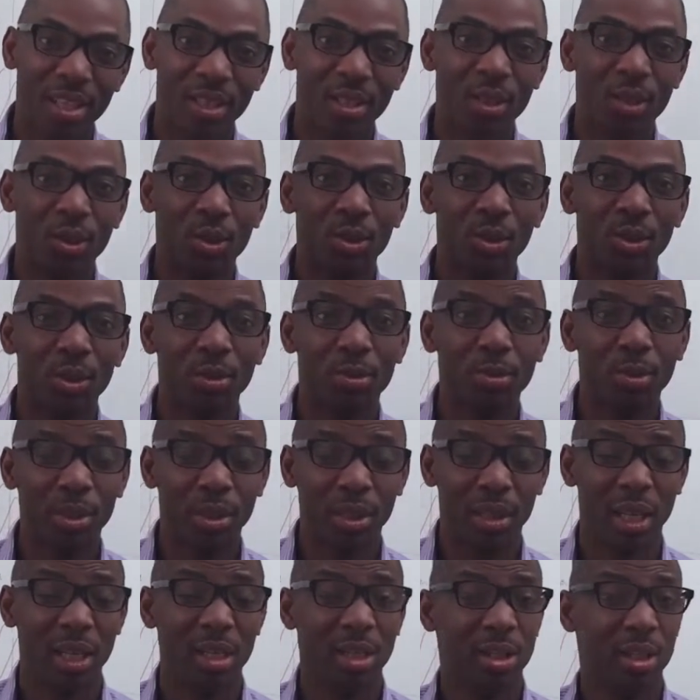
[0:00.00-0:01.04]
else could
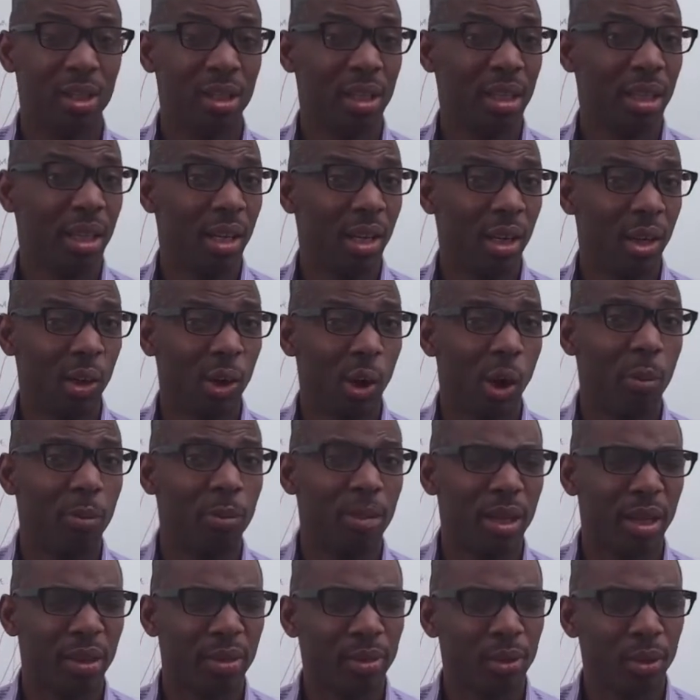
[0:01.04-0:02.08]
potentially calm
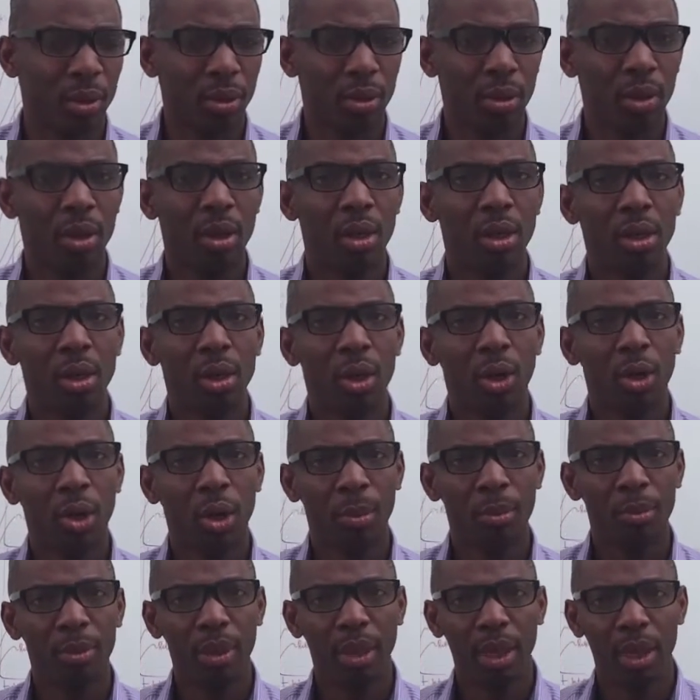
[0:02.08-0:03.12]
down. So
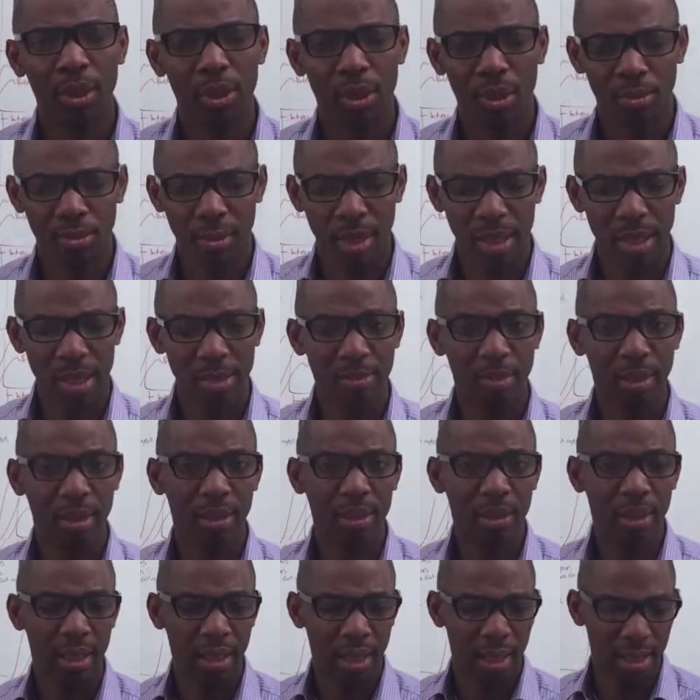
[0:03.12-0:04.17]
communication
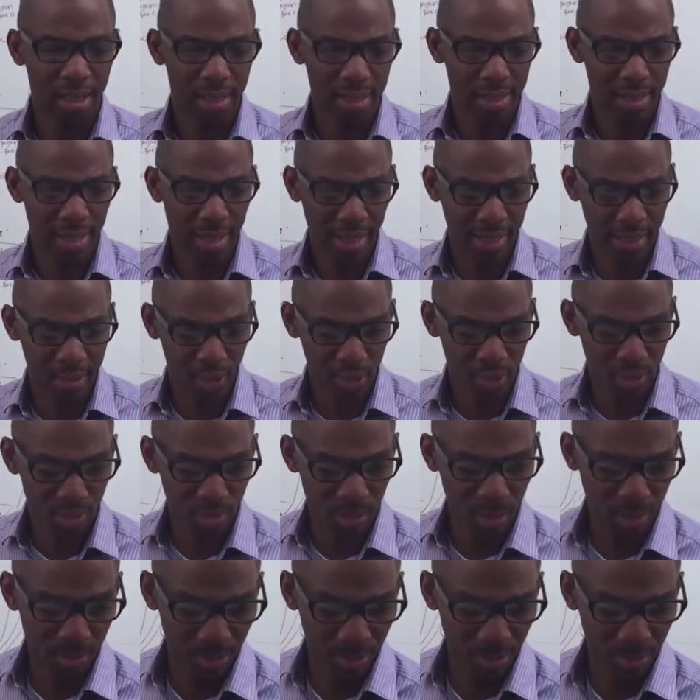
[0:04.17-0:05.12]
management is extremely